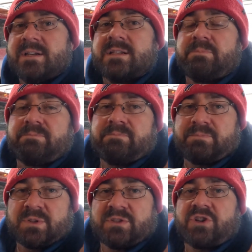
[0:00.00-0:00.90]
to
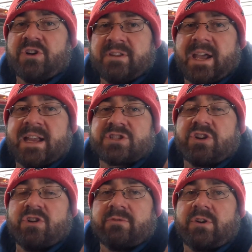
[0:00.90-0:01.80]
to turn the
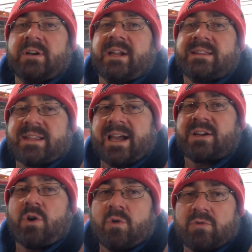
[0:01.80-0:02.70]
engine over and get
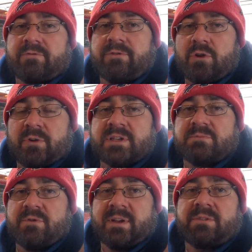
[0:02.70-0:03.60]
that cold fluids
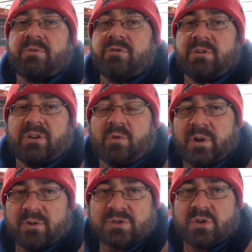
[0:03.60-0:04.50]
moving through, your
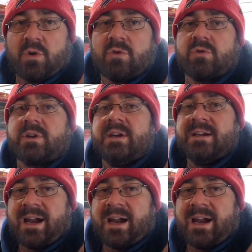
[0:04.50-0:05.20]
oil's cold,